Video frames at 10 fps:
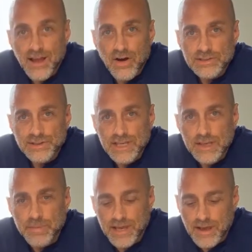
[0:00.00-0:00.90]
I also
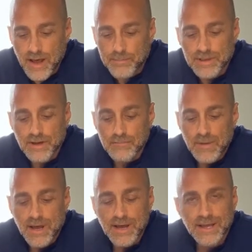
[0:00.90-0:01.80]
keep a copy of
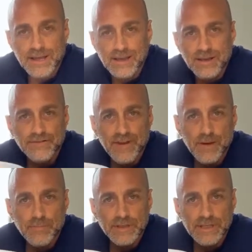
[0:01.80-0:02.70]
my
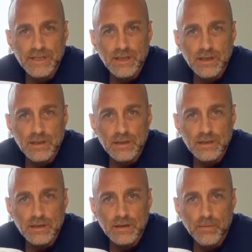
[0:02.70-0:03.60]
family
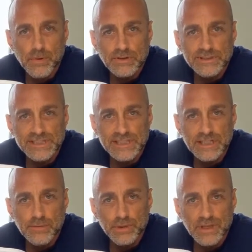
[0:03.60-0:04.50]
emergency
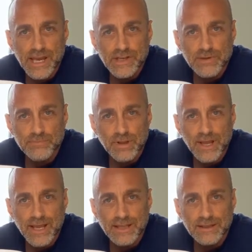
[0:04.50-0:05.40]
communication
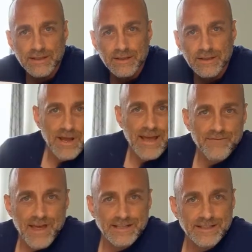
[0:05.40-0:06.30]
plan. So I
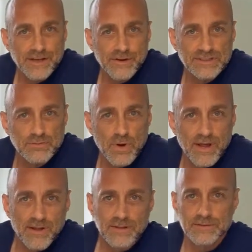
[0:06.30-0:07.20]
have that in here as
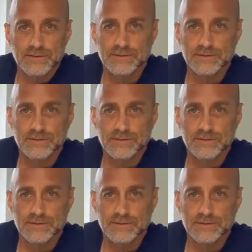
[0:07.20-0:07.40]
well.